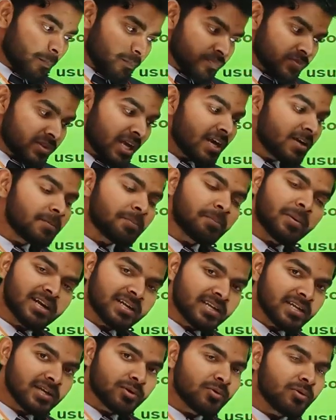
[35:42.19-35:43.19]
that
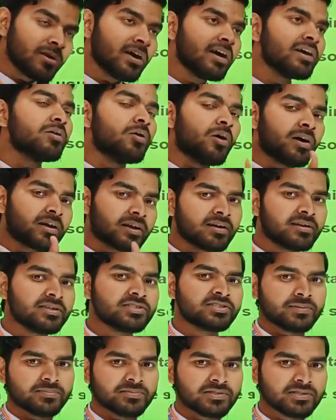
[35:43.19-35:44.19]
particular
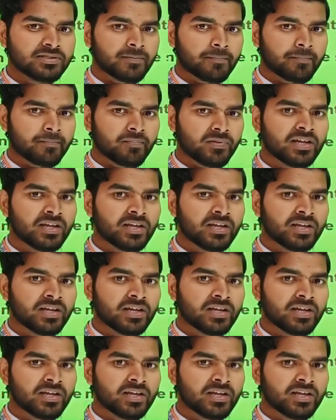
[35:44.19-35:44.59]
organisms.